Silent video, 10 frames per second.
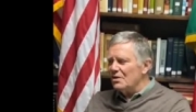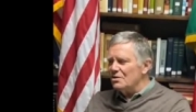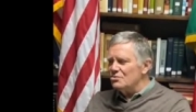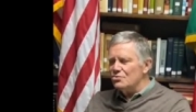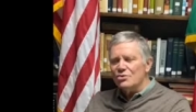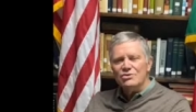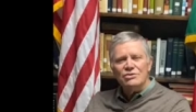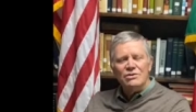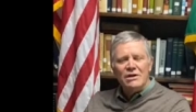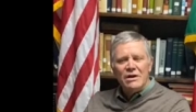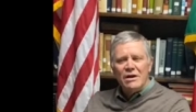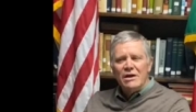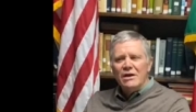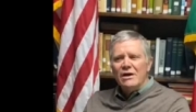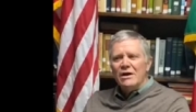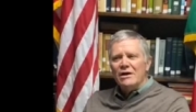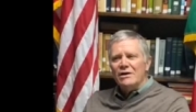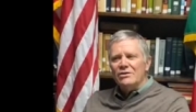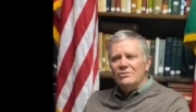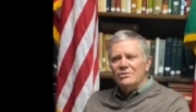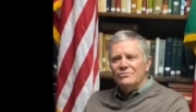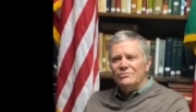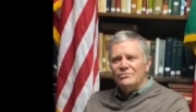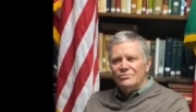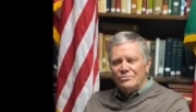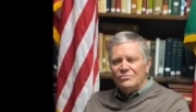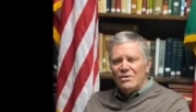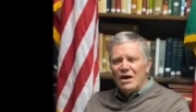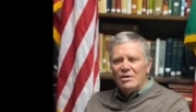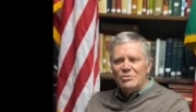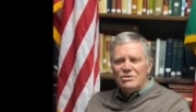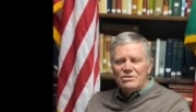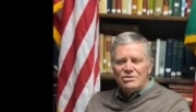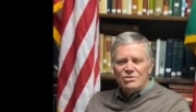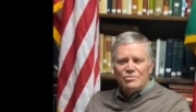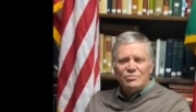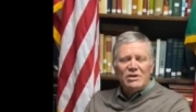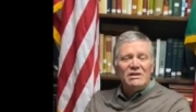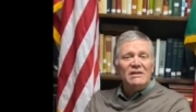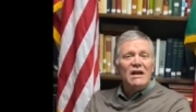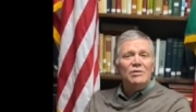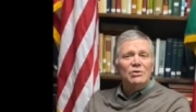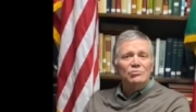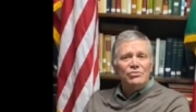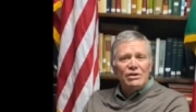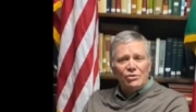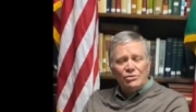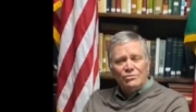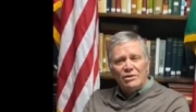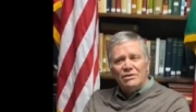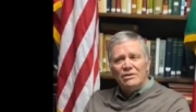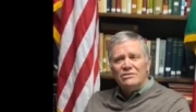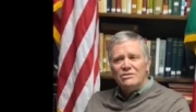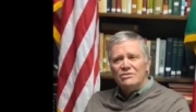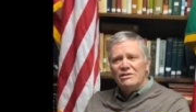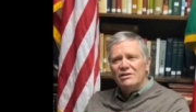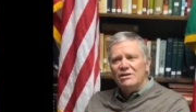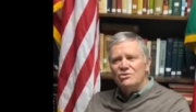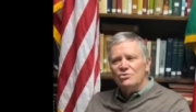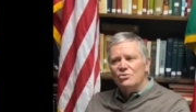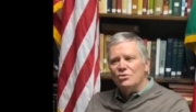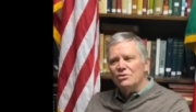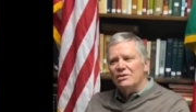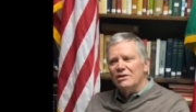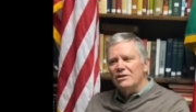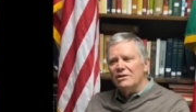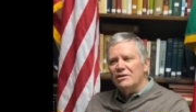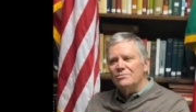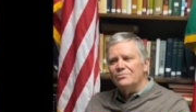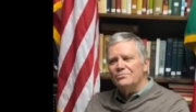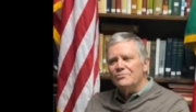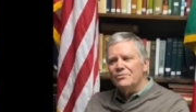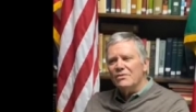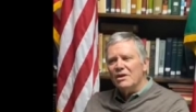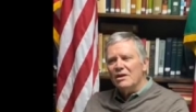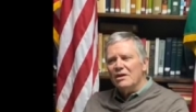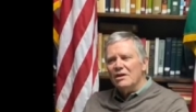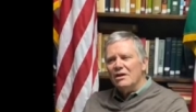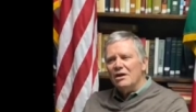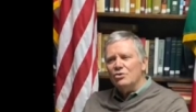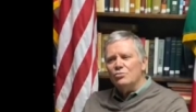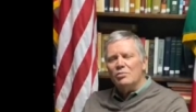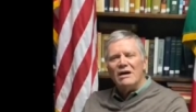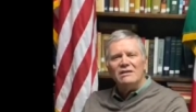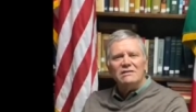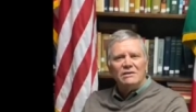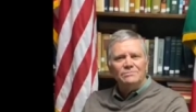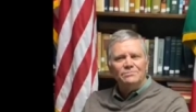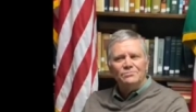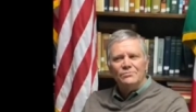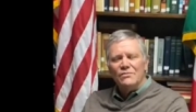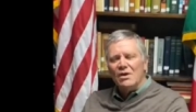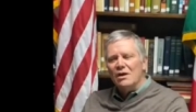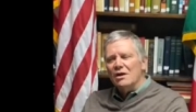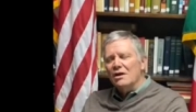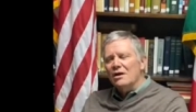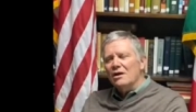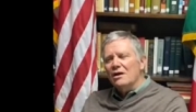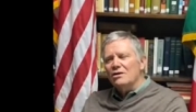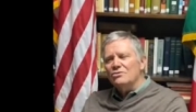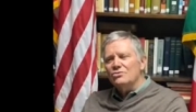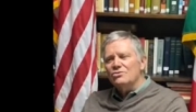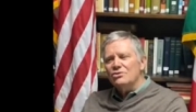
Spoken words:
source of almonds, and she would make an almond brittle. In Sicilian, it's called a cubaita. And so